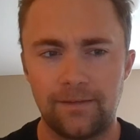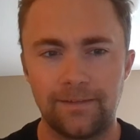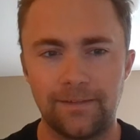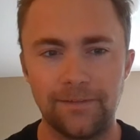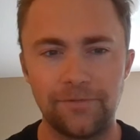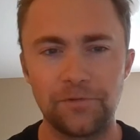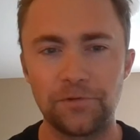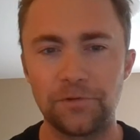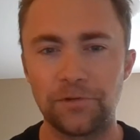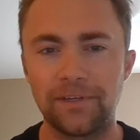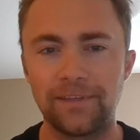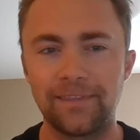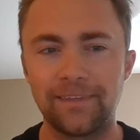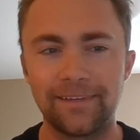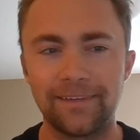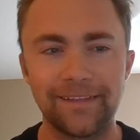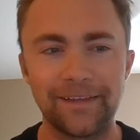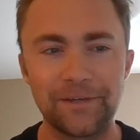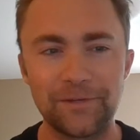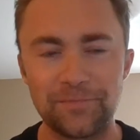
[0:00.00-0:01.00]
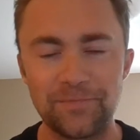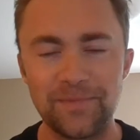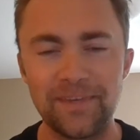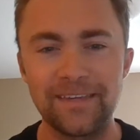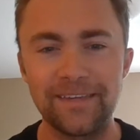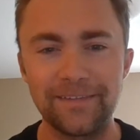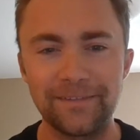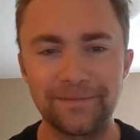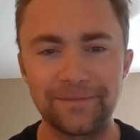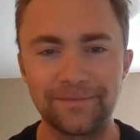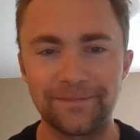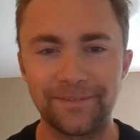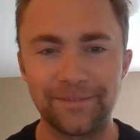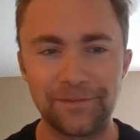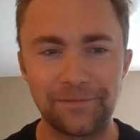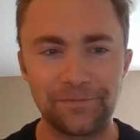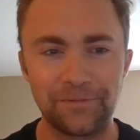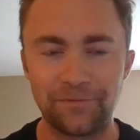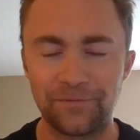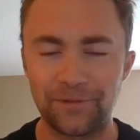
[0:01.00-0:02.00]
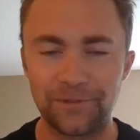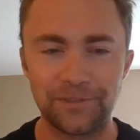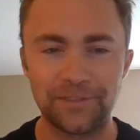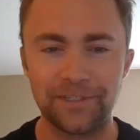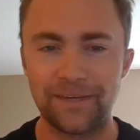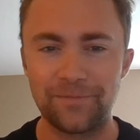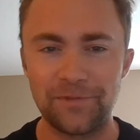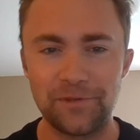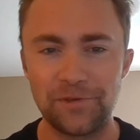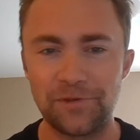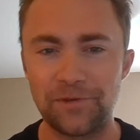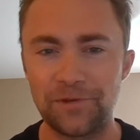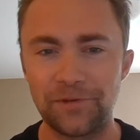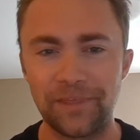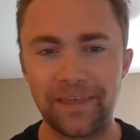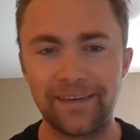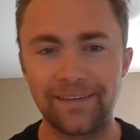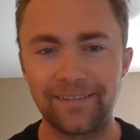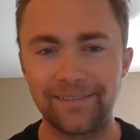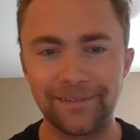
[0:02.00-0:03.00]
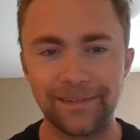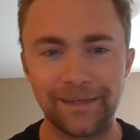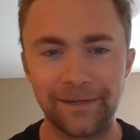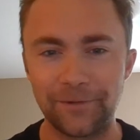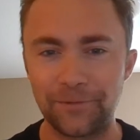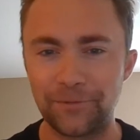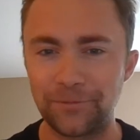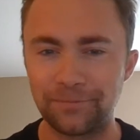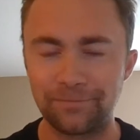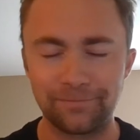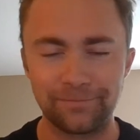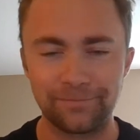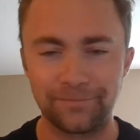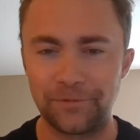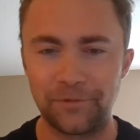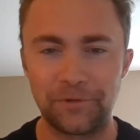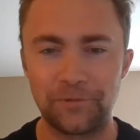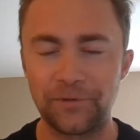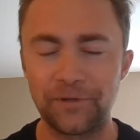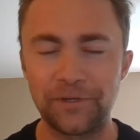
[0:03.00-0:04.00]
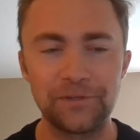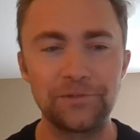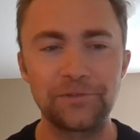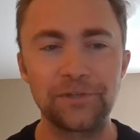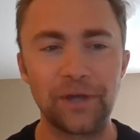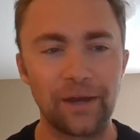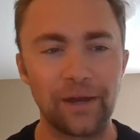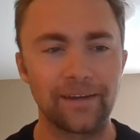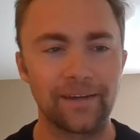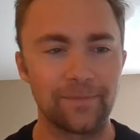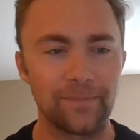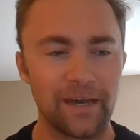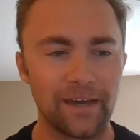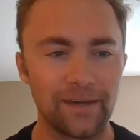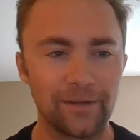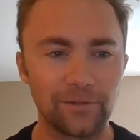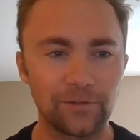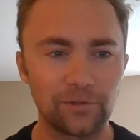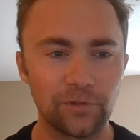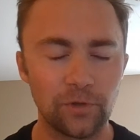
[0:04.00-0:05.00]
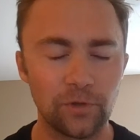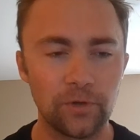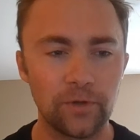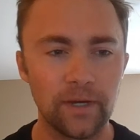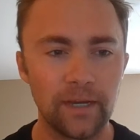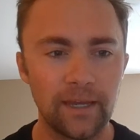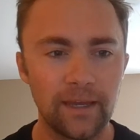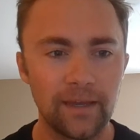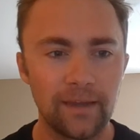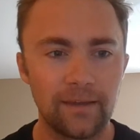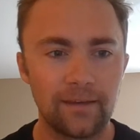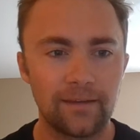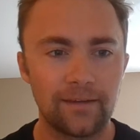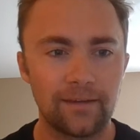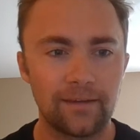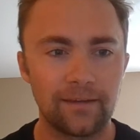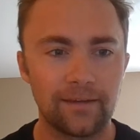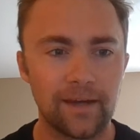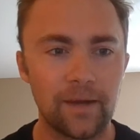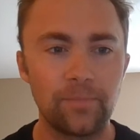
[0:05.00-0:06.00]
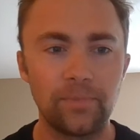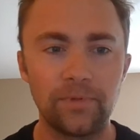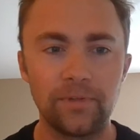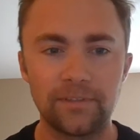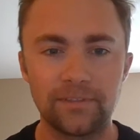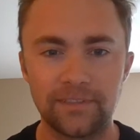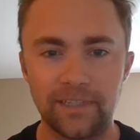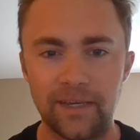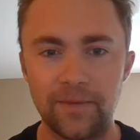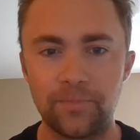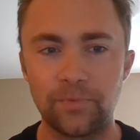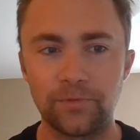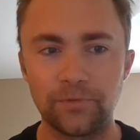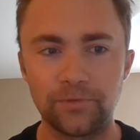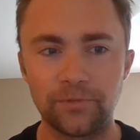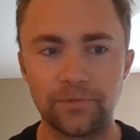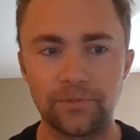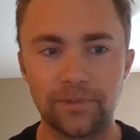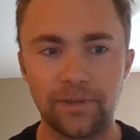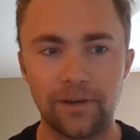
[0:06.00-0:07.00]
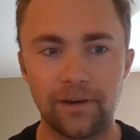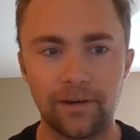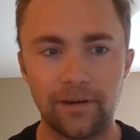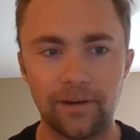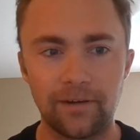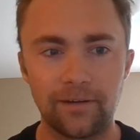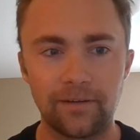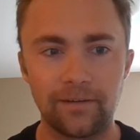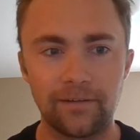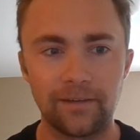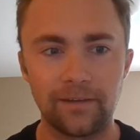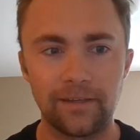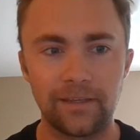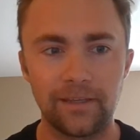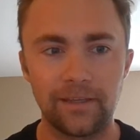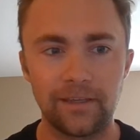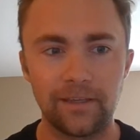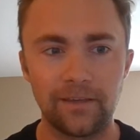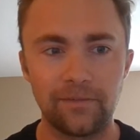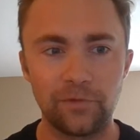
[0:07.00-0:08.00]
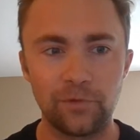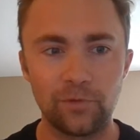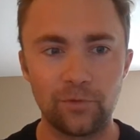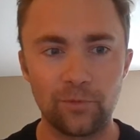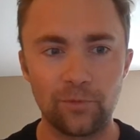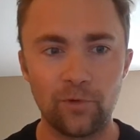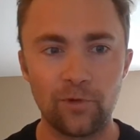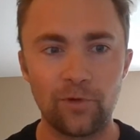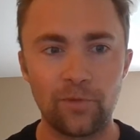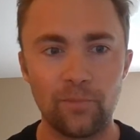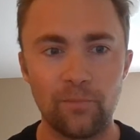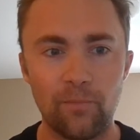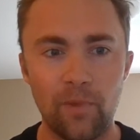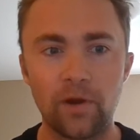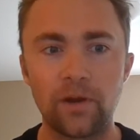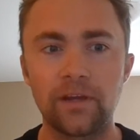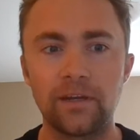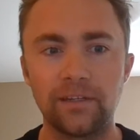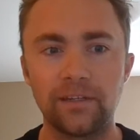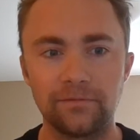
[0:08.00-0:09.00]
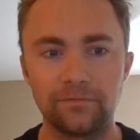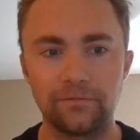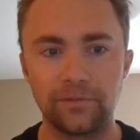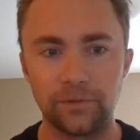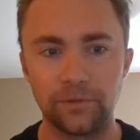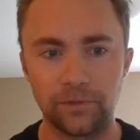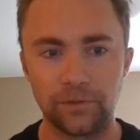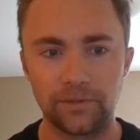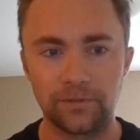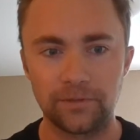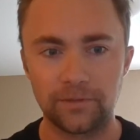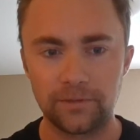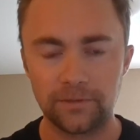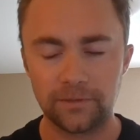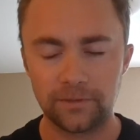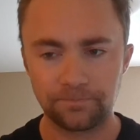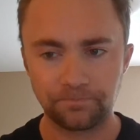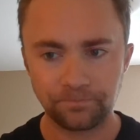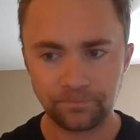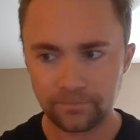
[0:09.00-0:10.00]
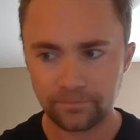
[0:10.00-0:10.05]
And if you're anything like me, the first time you hear that, you're like, well, what are you talking about? So a couple examples are, if you were more marketing focused,